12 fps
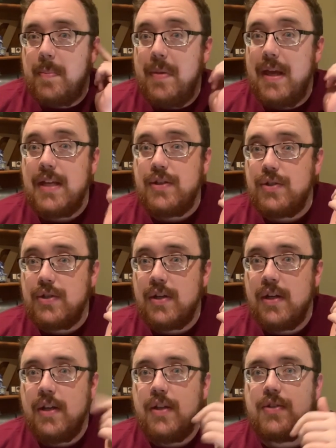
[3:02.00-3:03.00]
pitch.
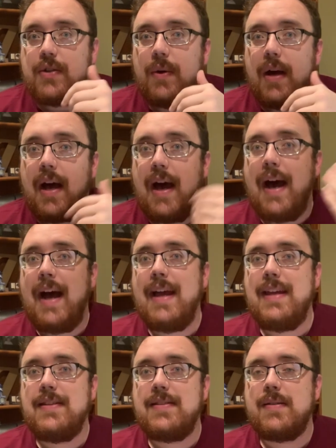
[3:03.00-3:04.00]
So
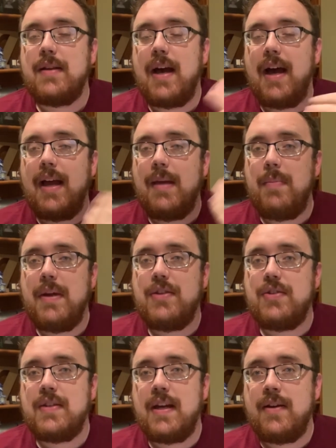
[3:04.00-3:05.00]
high
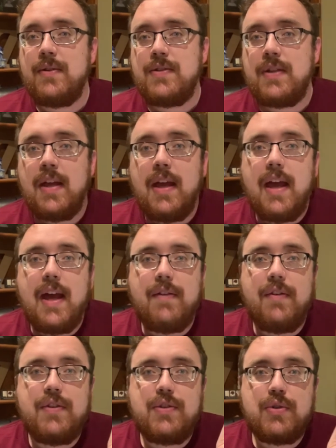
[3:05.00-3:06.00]
pitched sounds have
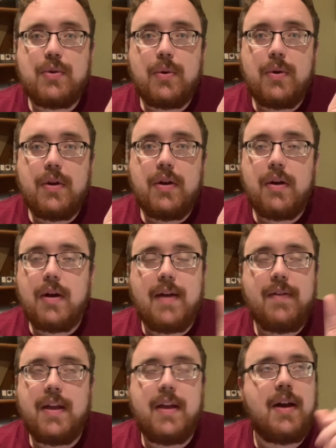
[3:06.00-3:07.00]
a shorter, or have
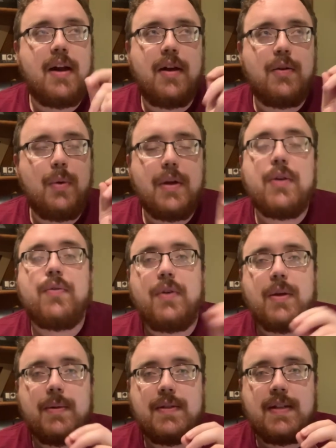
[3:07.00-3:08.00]
a quicker
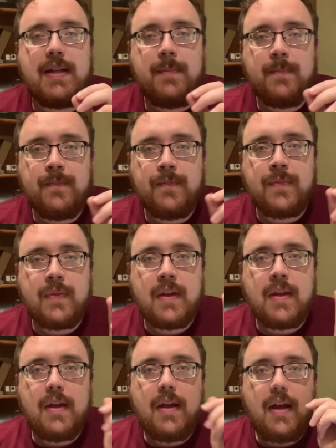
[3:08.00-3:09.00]
frequency,
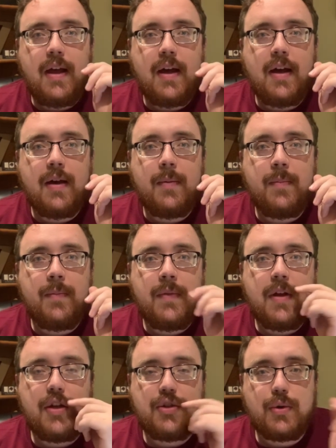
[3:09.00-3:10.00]
a
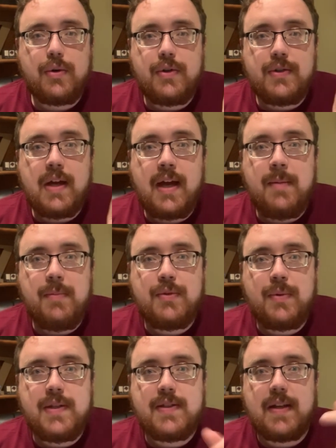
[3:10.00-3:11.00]
shorter time
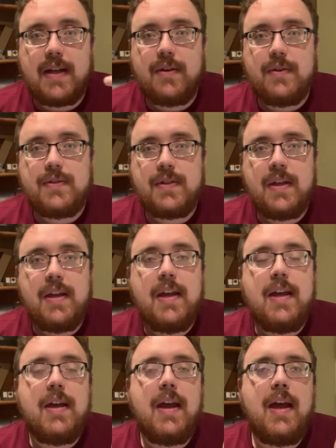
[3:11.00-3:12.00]
between cycles,
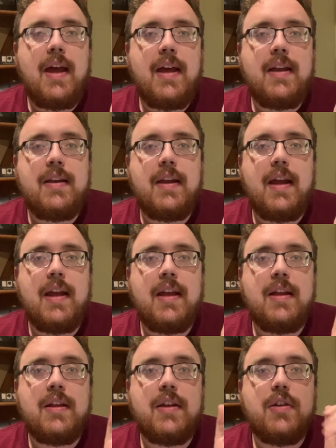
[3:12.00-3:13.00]
and
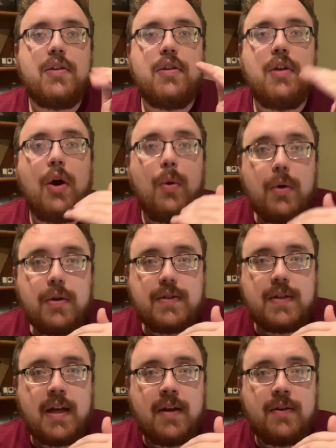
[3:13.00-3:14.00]
a lower
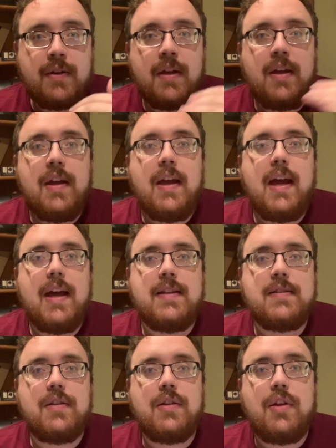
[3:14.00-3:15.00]
sound has
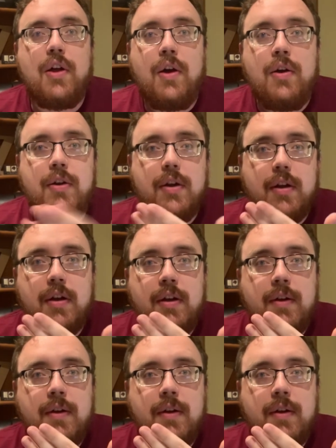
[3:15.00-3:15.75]
a longer